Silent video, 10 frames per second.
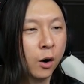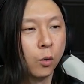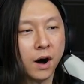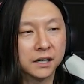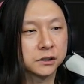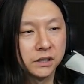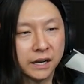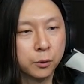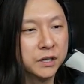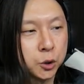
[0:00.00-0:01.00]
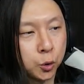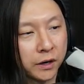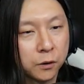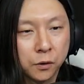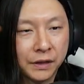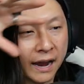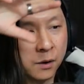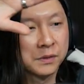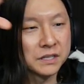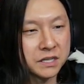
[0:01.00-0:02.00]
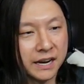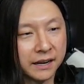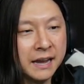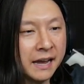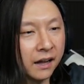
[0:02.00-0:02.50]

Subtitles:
watch liquid trickle down this like